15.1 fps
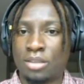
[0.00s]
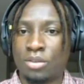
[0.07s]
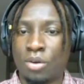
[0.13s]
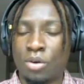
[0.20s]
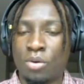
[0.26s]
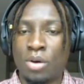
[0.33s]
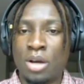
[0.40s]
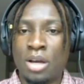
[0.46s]

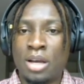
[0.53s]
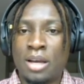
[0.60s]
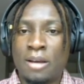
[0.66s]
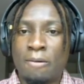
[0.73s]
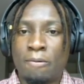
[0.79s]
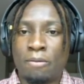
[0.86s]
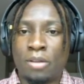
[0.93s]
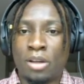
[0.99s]
So
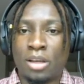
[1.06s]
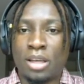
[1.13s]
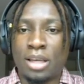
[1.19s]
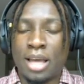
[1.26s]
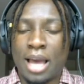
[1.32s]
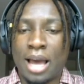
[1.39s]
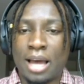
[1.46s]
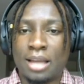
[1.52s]

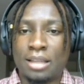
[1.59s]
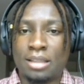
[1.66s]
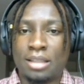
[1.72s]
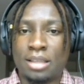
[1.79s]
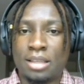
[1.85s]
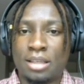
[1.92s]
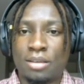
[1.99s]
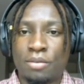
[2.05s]
looking at
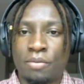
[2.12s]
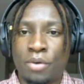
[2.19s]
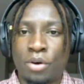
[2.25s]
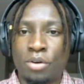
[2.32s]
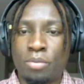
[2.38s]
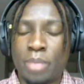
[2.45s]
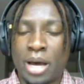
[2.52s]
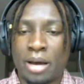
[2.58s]
the
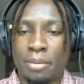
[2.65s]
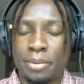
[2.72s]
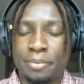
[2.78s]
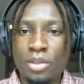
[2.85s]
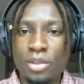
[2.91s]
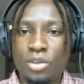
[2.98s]
roadmap,